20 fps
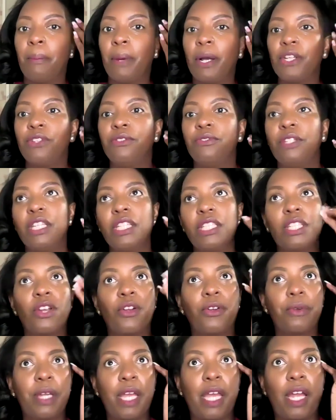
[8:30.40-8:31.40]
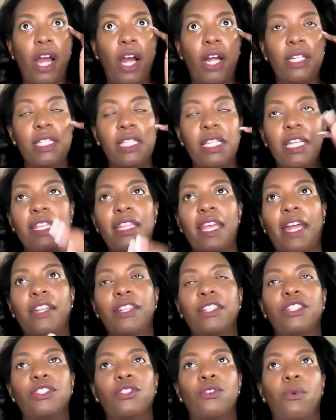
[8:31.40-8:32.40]
but you need to create content that
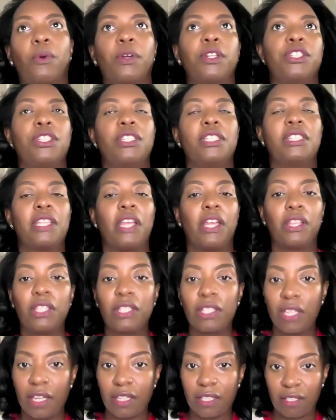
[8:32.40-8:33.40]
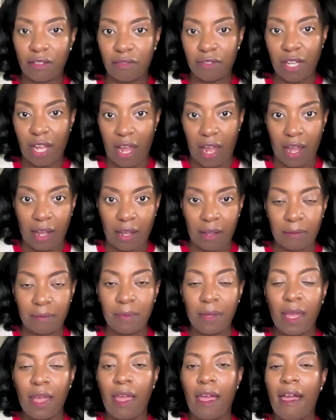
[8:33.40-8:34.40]
is going to stand the test of
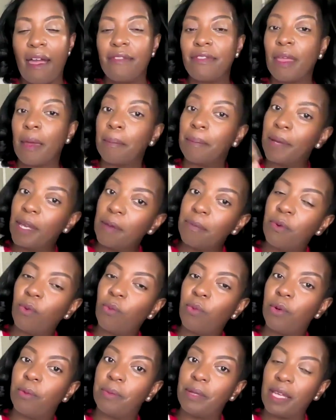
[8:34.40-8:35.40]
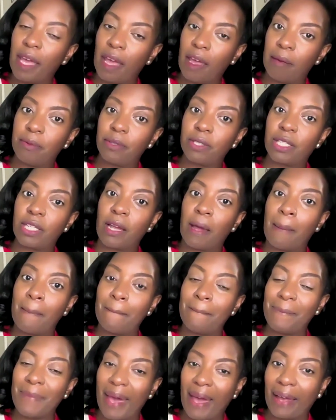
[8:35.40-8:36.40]
time and that people will be able to
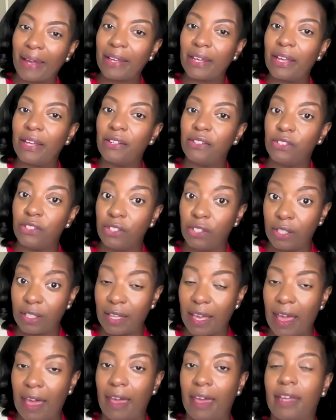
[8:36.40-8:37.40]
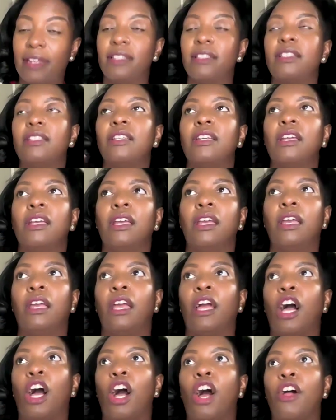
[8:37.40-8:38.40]
come back and look at
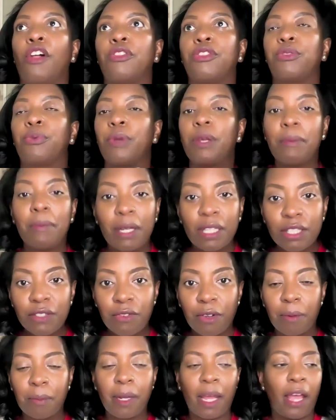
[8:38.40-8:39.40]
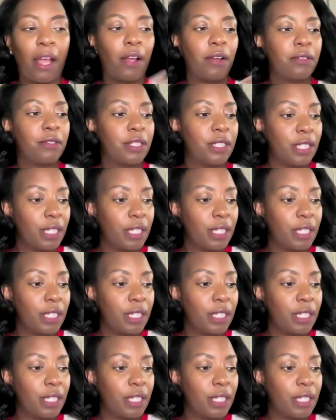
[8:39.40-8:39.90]
3 months from now,